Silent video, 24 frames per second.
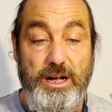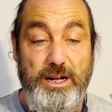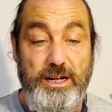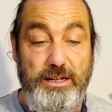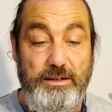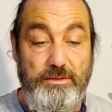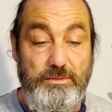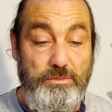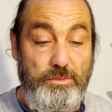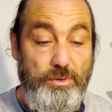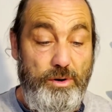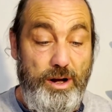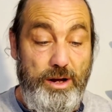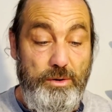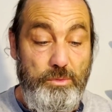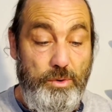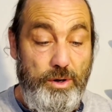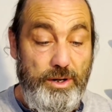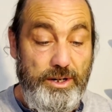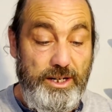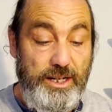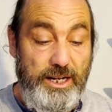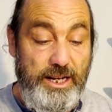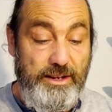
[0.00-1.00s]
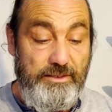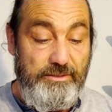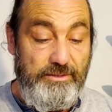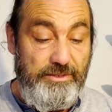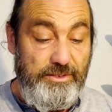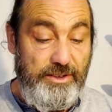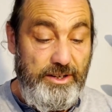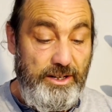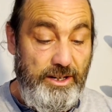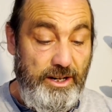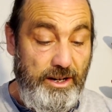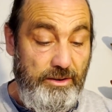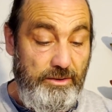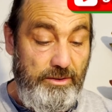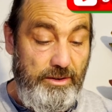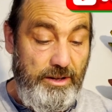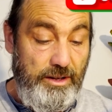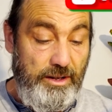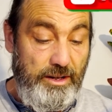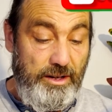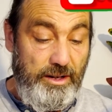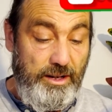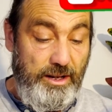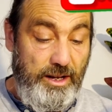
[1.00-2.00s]
what I want to live, you know.
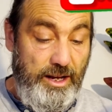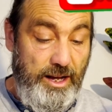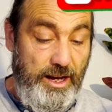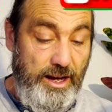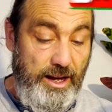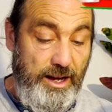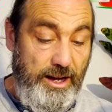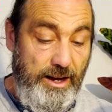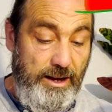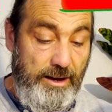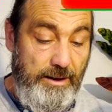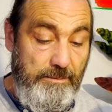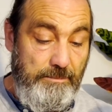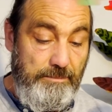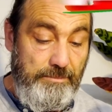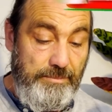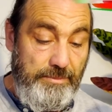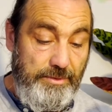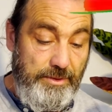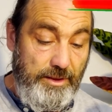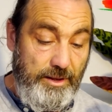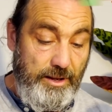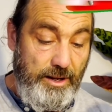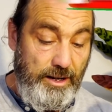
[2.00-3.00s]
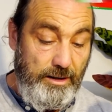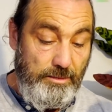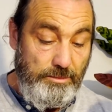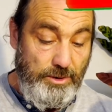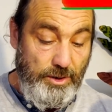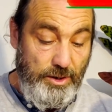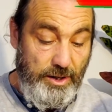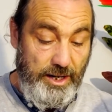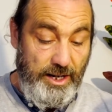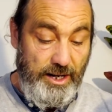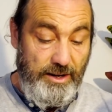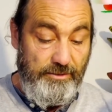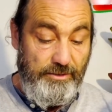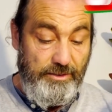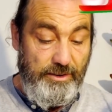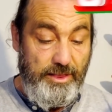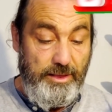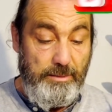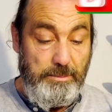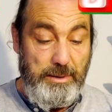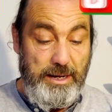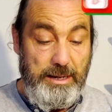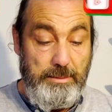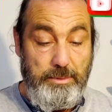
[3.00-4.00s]
And I'm doing it for
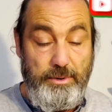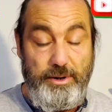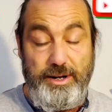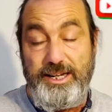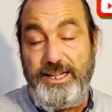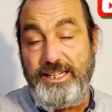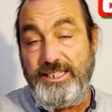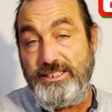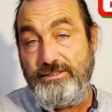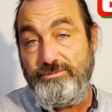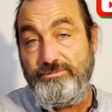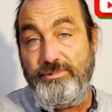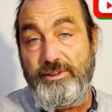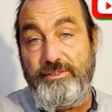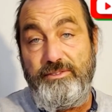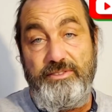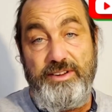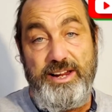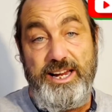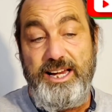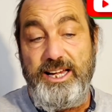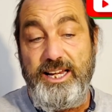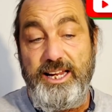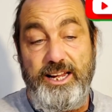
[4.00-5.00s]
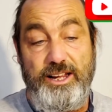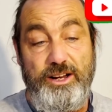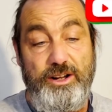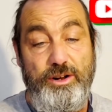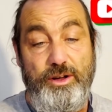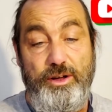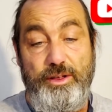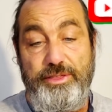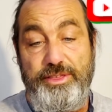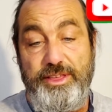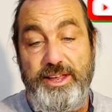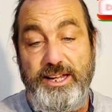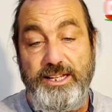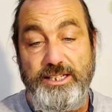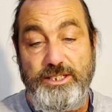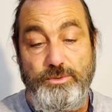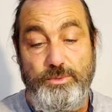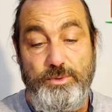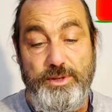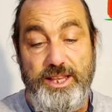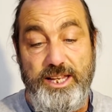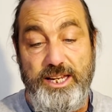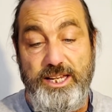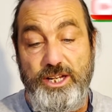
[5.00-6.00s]
other people, and it's revealing a lot of things
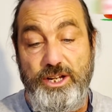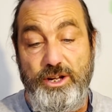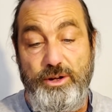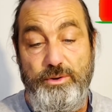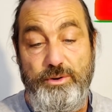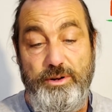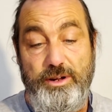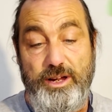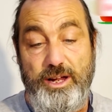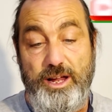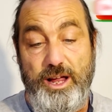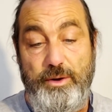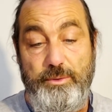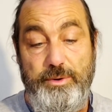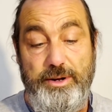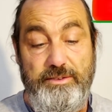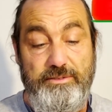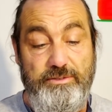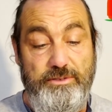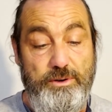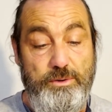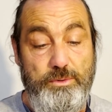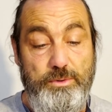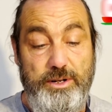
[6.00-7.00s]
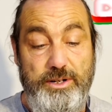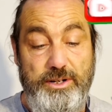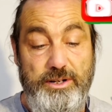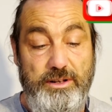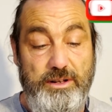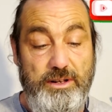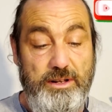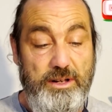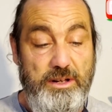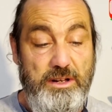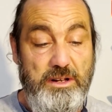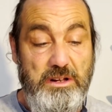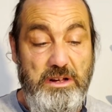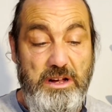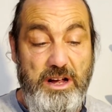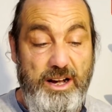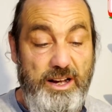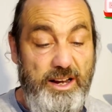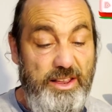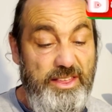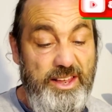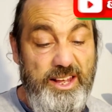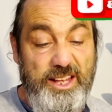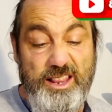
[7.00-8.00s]
within you going forward. And
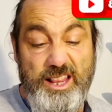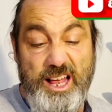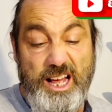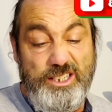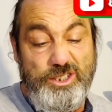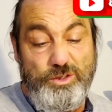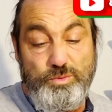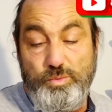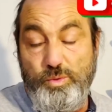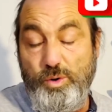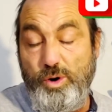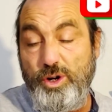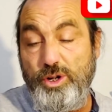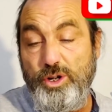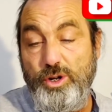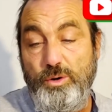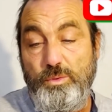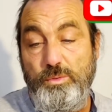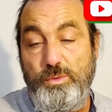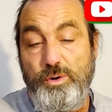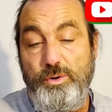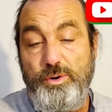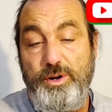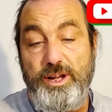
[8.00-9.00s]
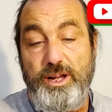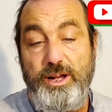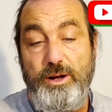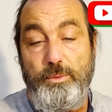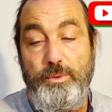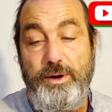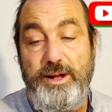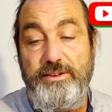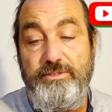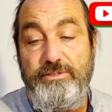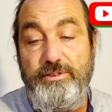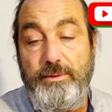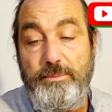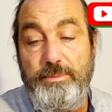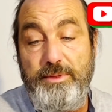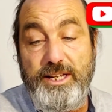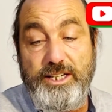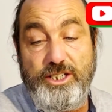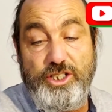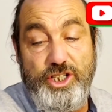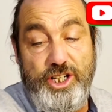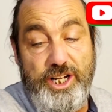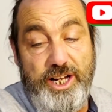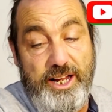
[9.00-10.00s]
I think that's what you're walking away from
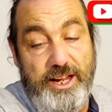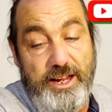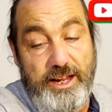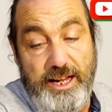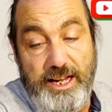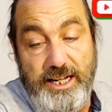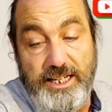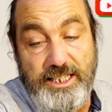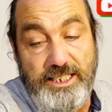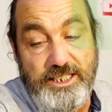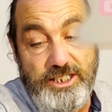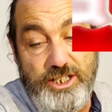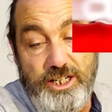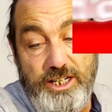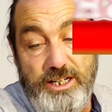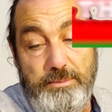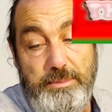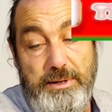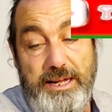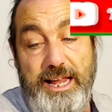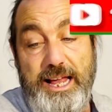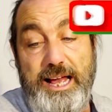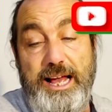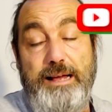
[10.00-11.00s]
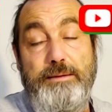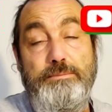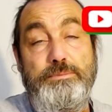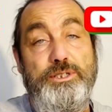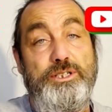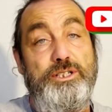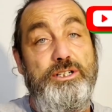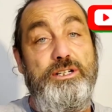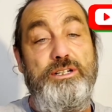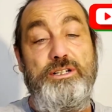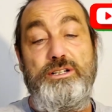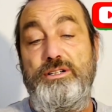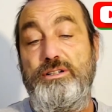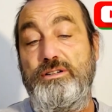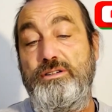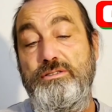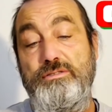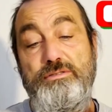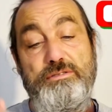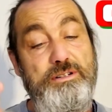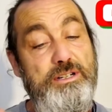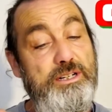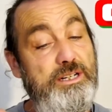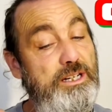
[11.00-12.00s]
this year, and it's going to be
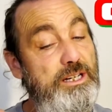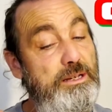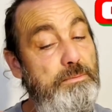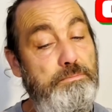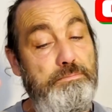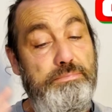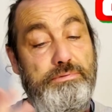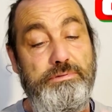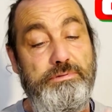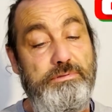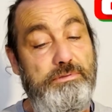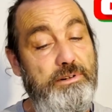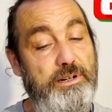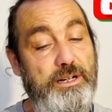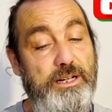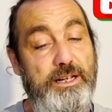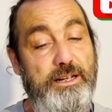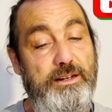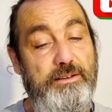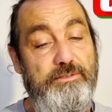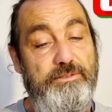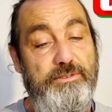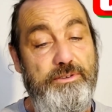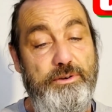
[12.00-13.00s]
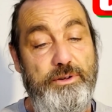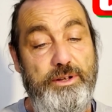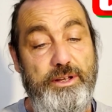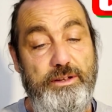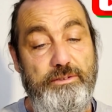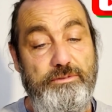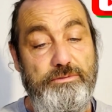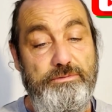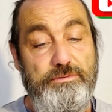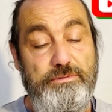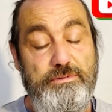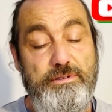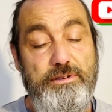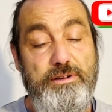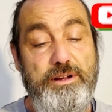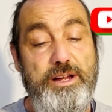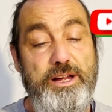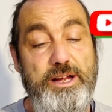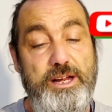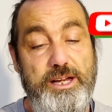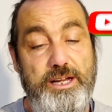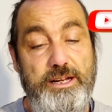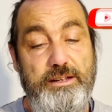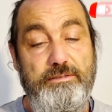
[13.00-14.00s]
absolutely brilliant for you.
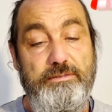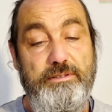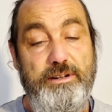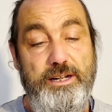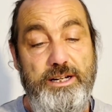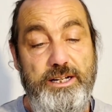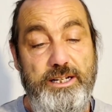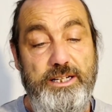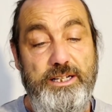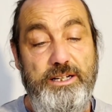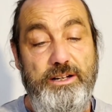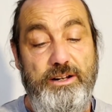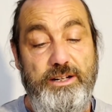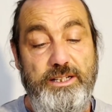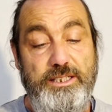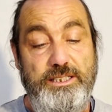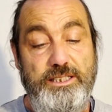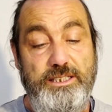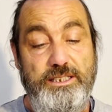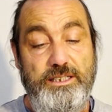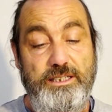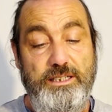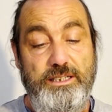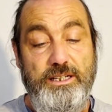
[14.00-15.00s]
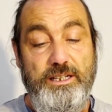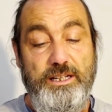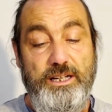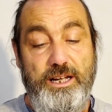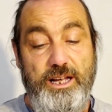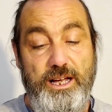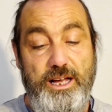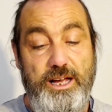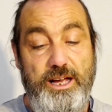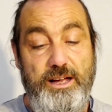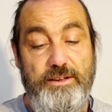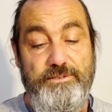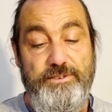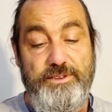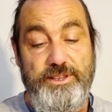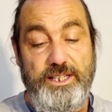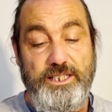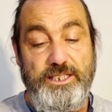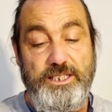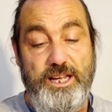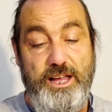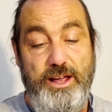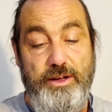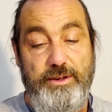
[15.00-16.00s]
Really, really nice for
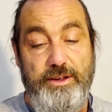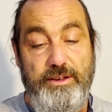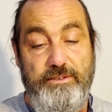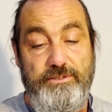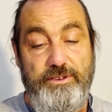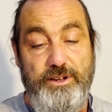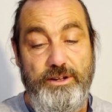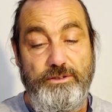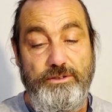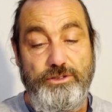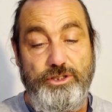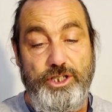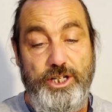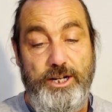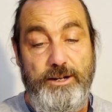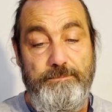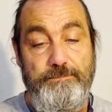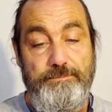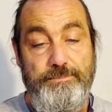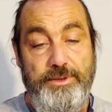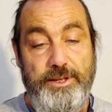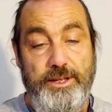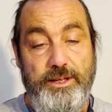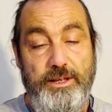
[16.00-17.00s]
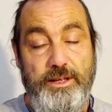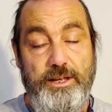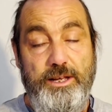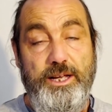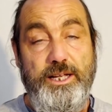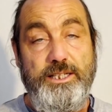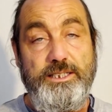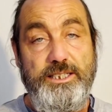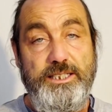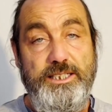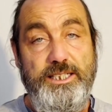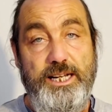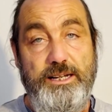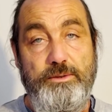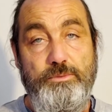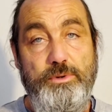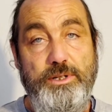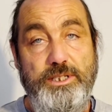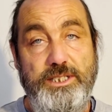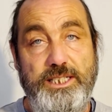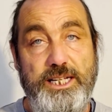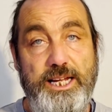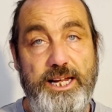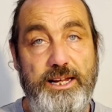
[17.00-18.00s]
this going future. As I said, we're
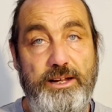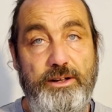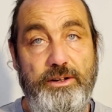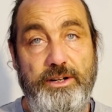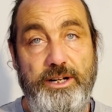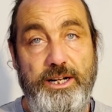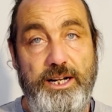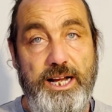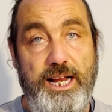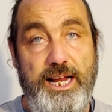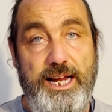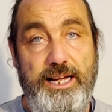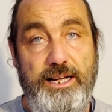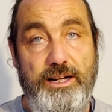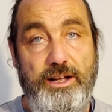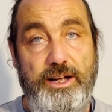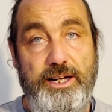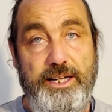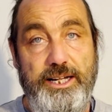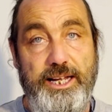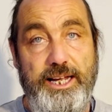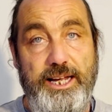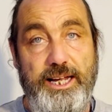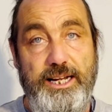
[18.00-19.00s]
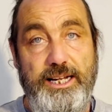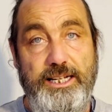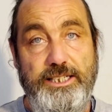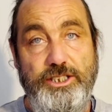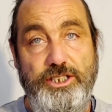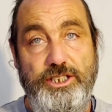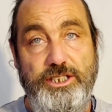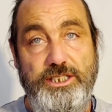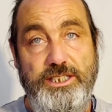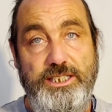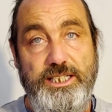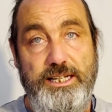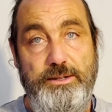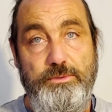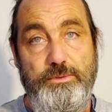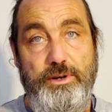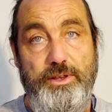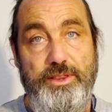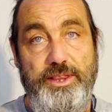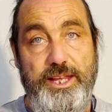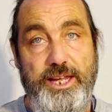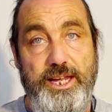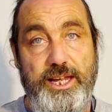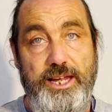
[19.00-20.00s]
sitting on a ley line here. Let's just see
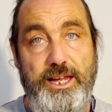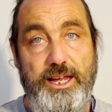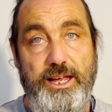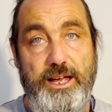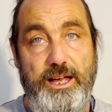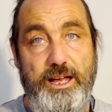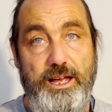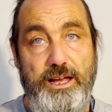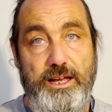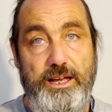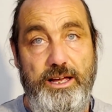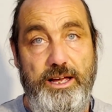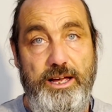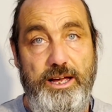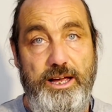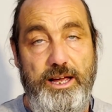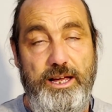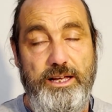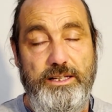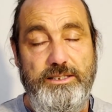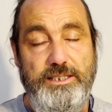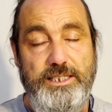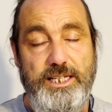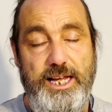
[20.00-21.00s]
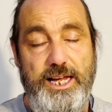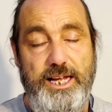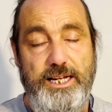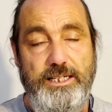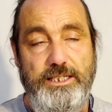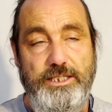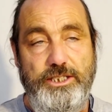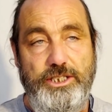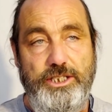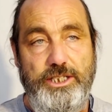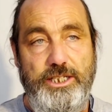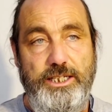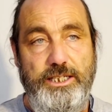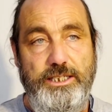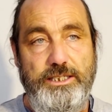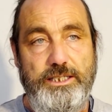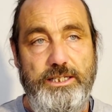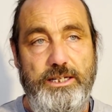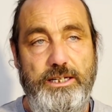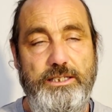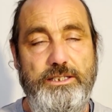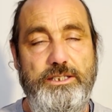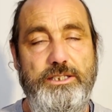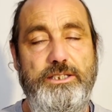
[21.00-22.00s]
what the Earth's energy.
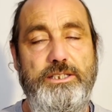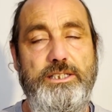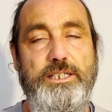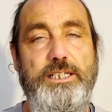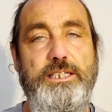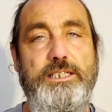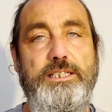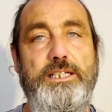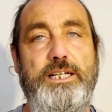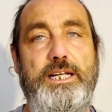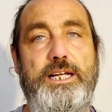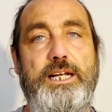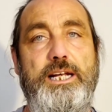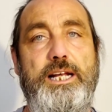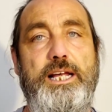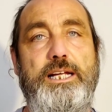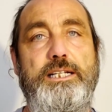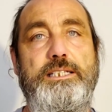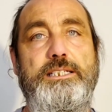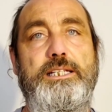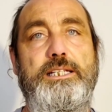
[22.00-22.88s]
So I just need to connect to